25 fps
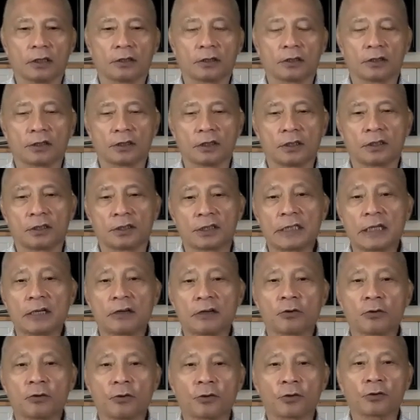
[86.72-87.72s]
in the, in the
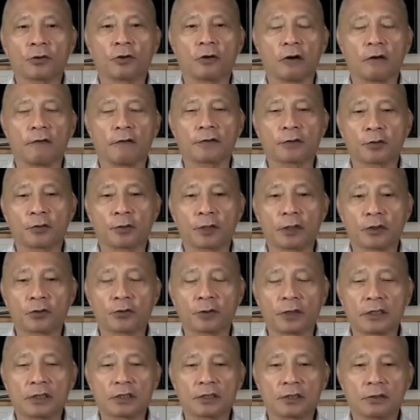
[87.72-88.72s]
second quarter of
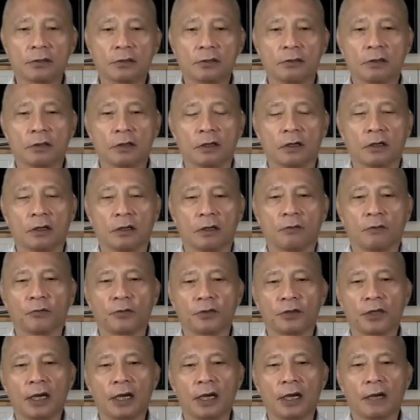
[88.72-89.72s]
2022
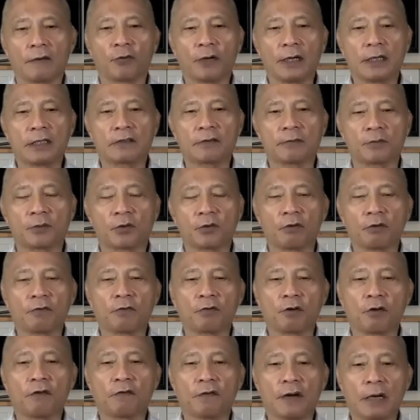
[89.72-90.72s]
when you have rates of three,
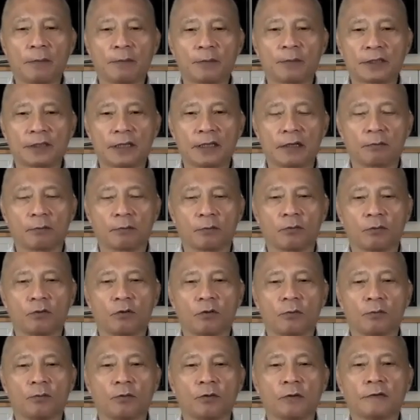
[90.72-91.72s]
four, five percent
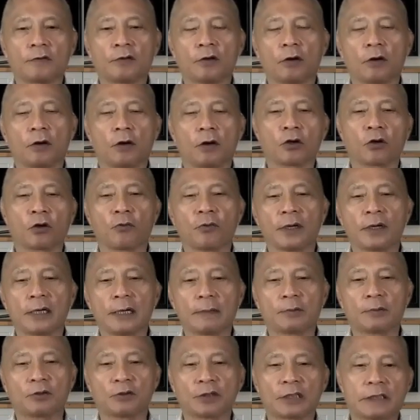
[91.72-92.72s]
which moved all the way
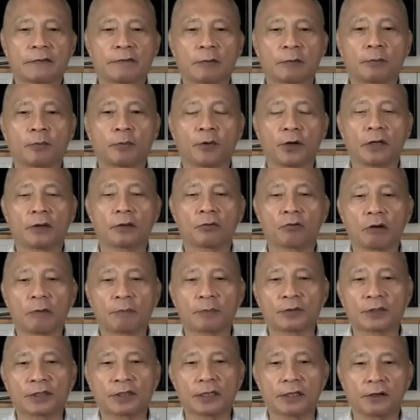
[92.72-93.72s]
up to
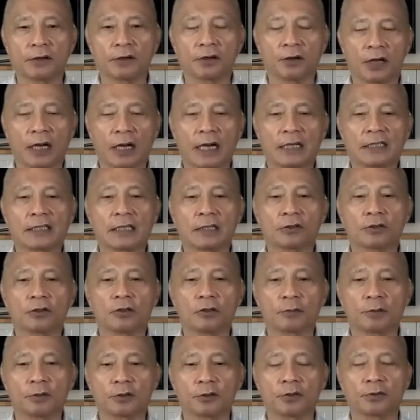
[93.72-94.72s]
7.3% in last
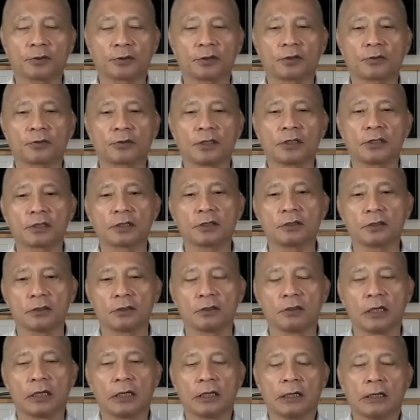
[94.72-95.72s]
October
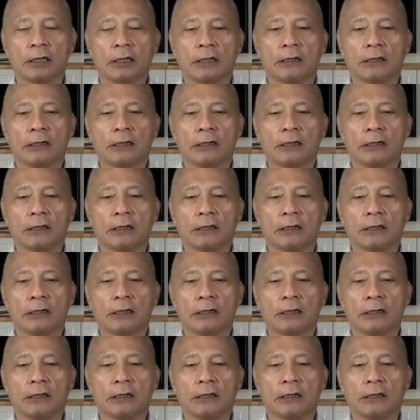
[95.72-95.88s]
2022.